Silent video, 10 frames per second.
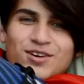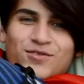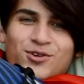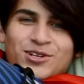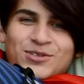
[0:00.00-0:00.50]

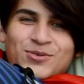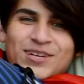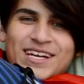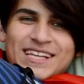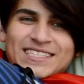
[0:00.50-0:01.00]
Of course we
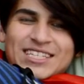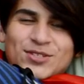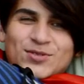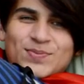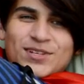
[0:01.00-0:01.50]
won against
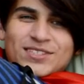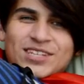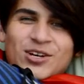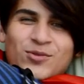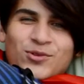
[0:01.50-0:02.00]
Egypt's
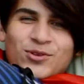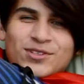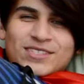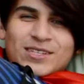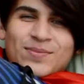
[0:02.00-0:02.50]
military
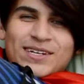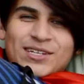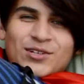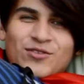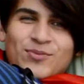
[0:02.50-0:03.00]
rulers at the
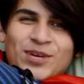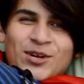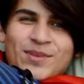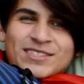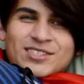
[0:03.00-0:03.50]
Battle of the
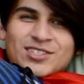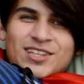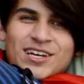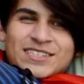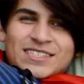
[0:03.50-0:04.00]
Pyramids in
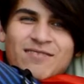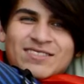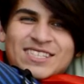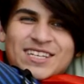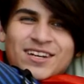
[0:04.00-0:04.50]
July
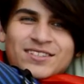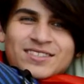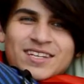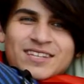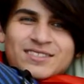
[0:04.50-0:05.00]
1798.